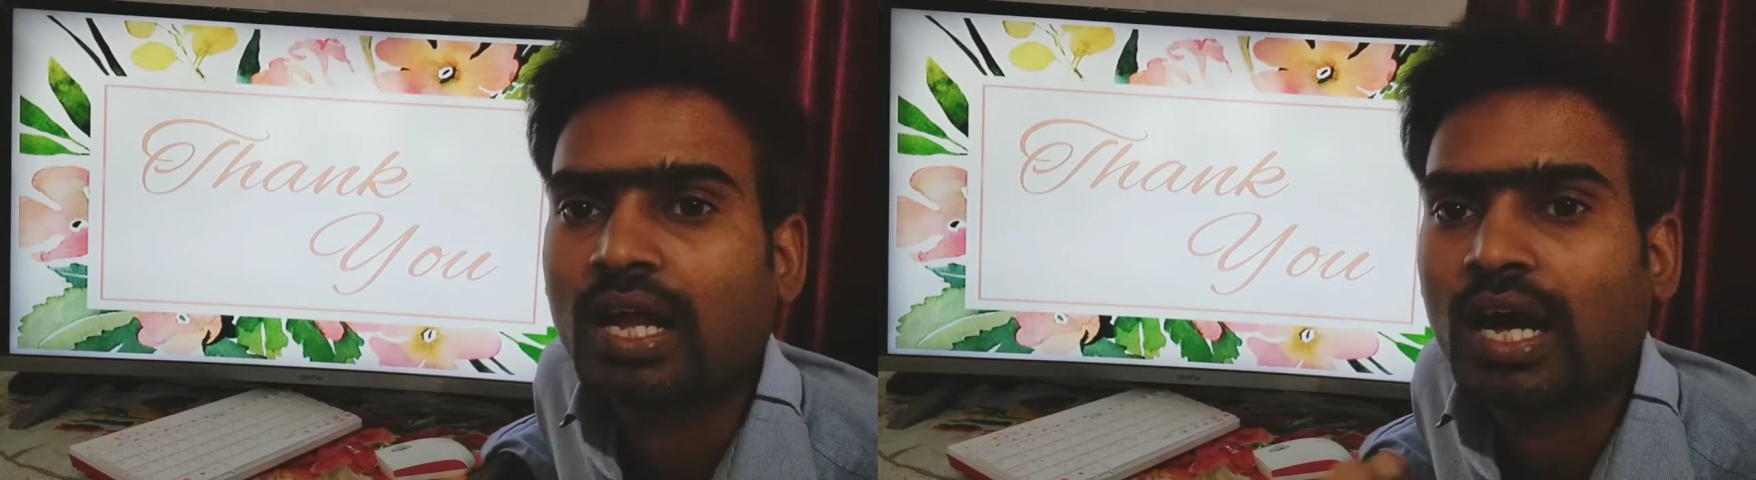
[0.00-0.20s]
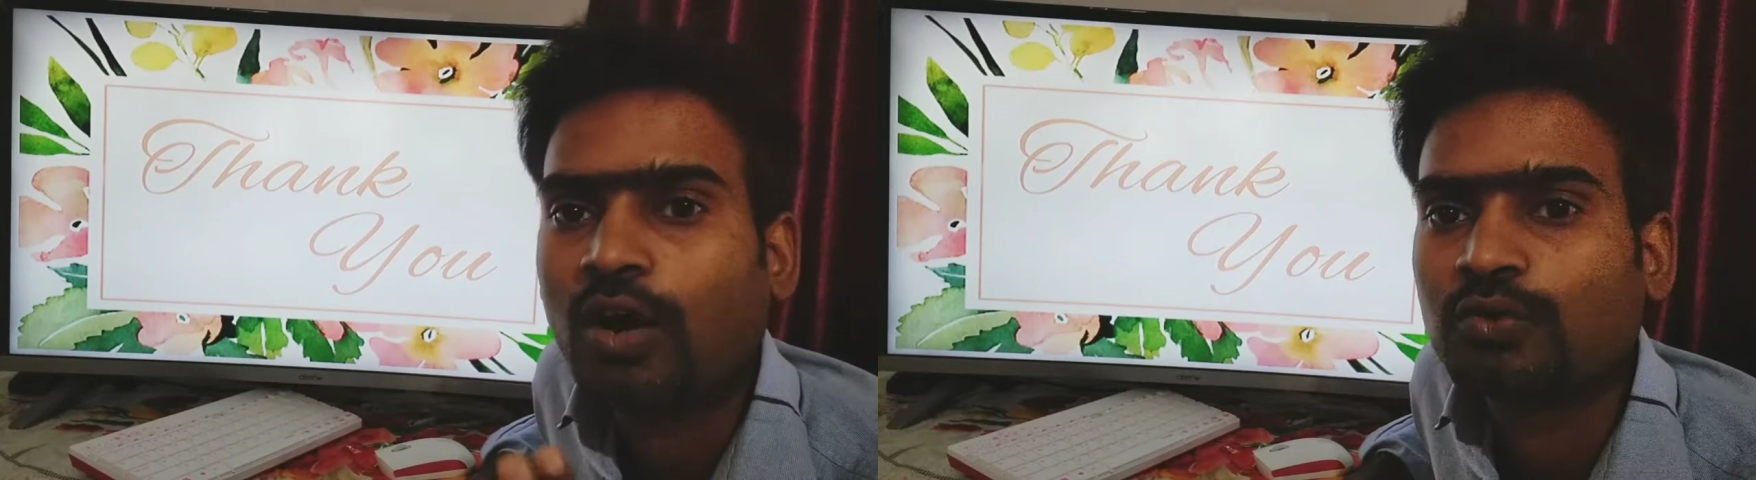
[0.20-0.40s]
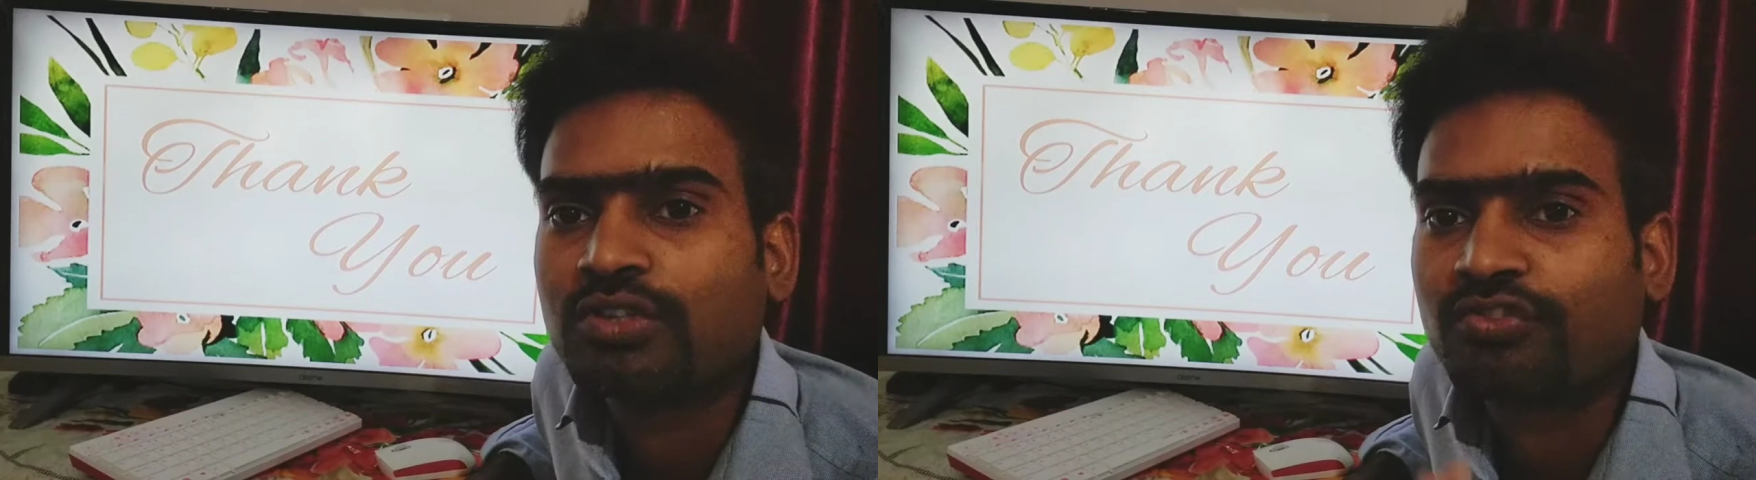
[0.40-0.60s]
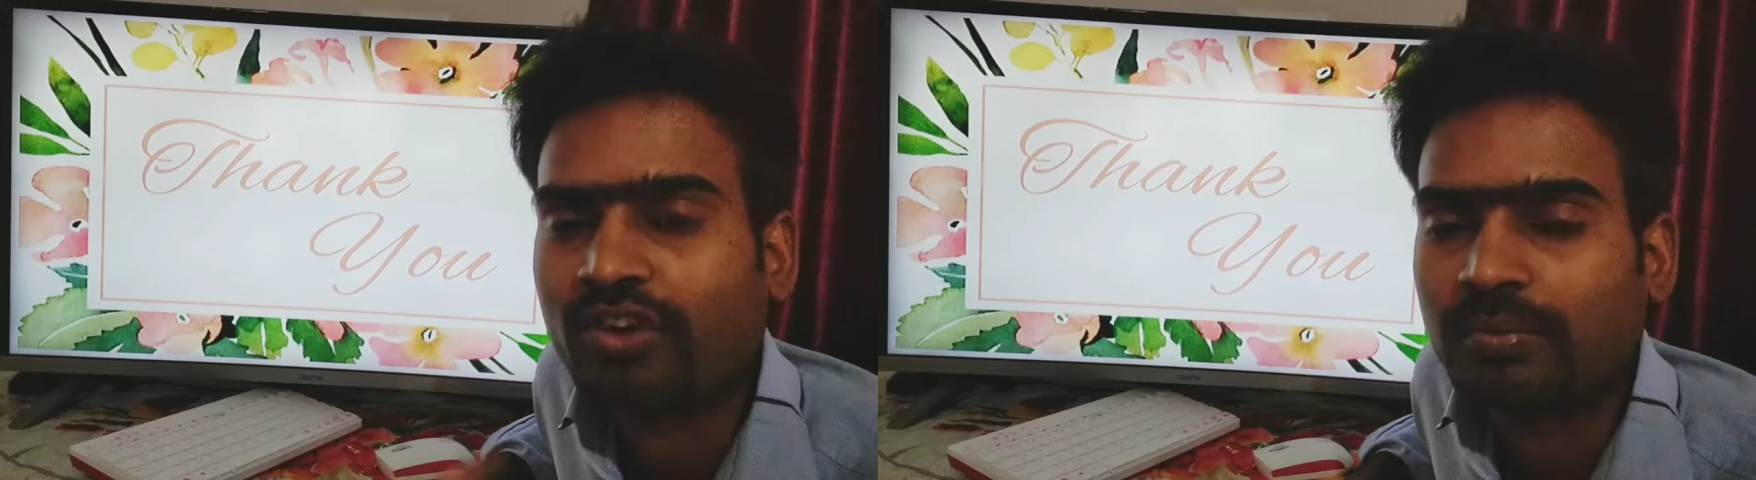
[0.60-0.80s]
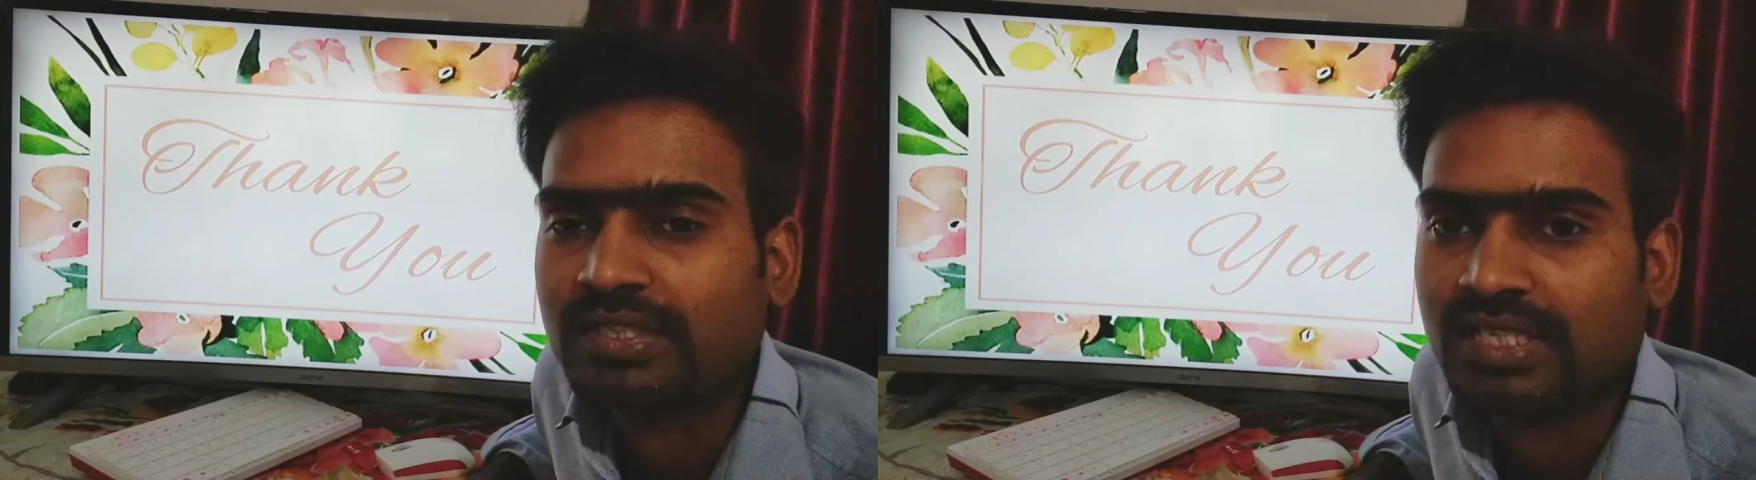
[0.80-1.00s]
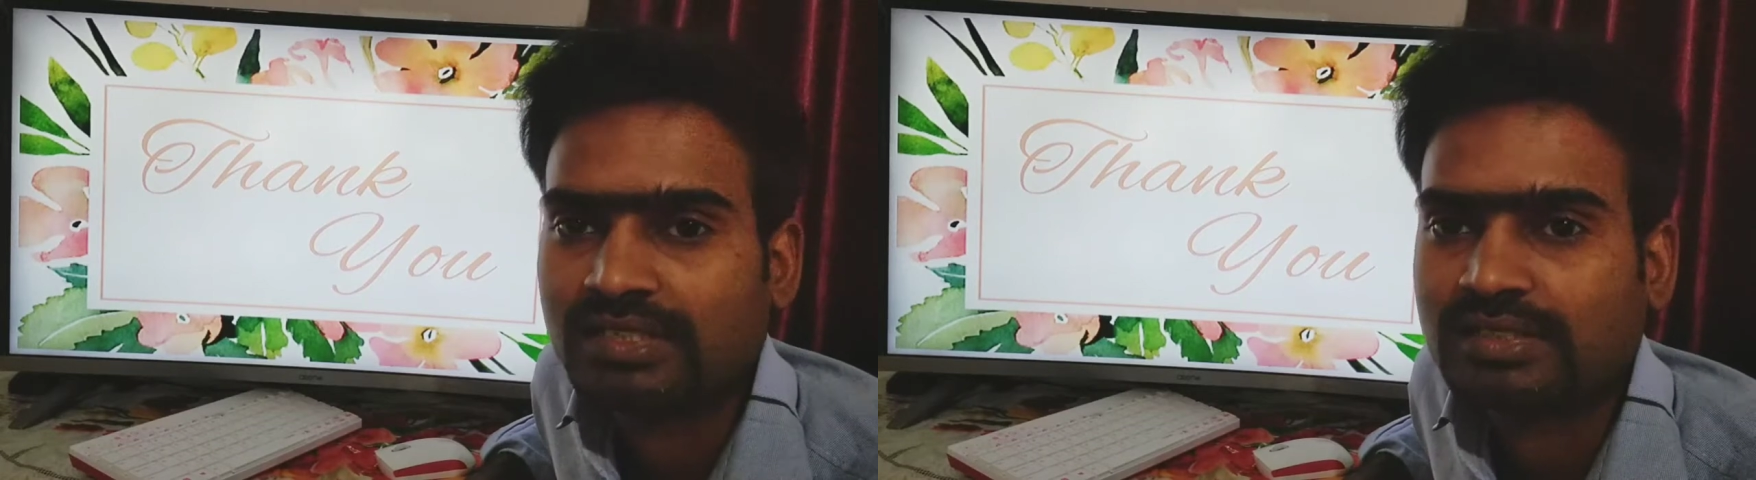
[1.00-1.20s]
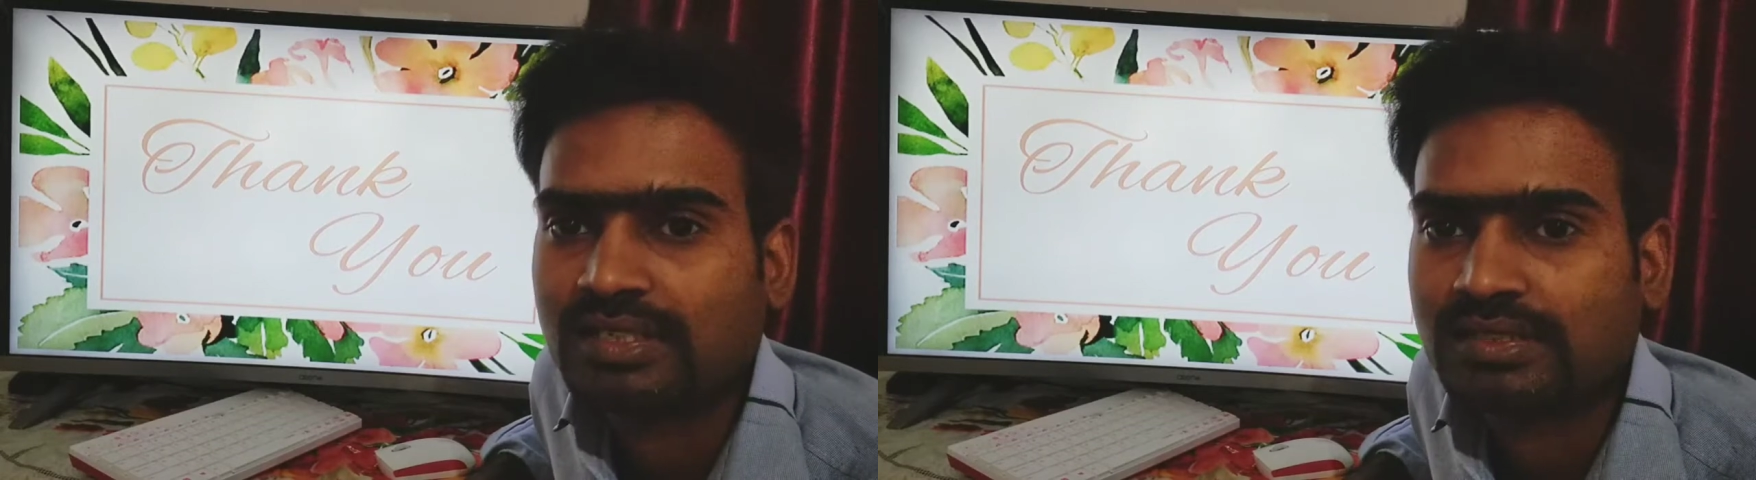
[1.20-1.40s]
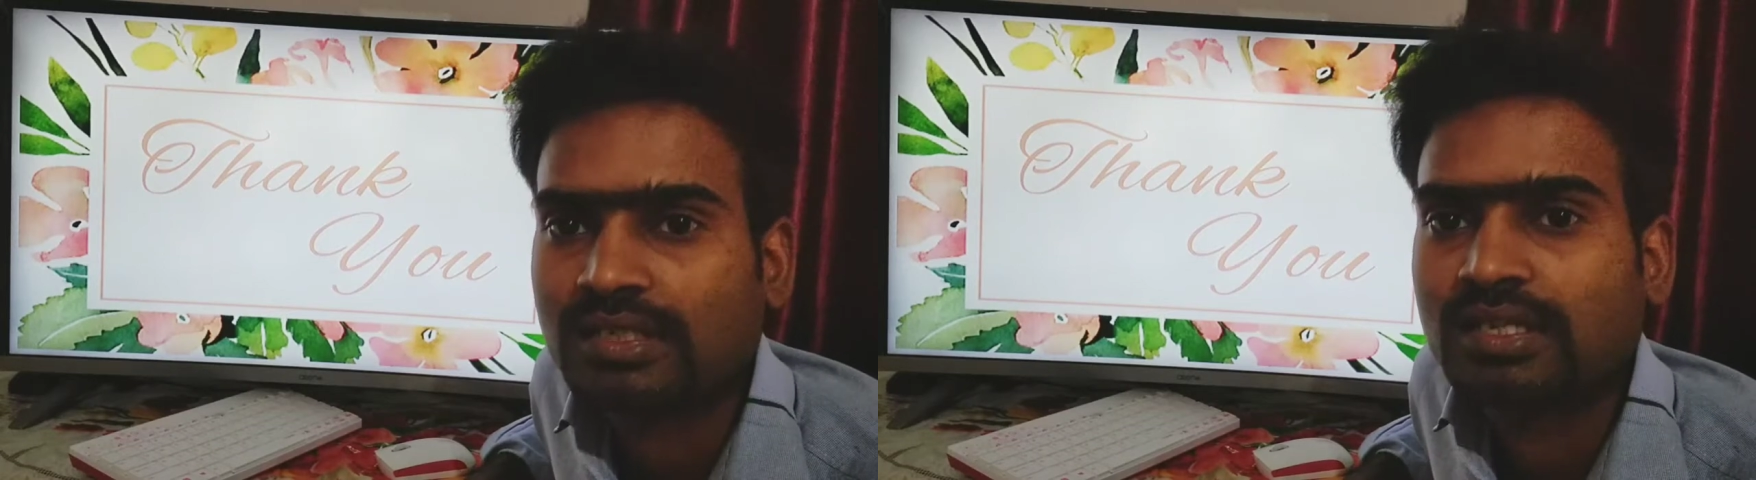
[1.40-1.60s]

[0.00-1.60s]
how to form a tenses,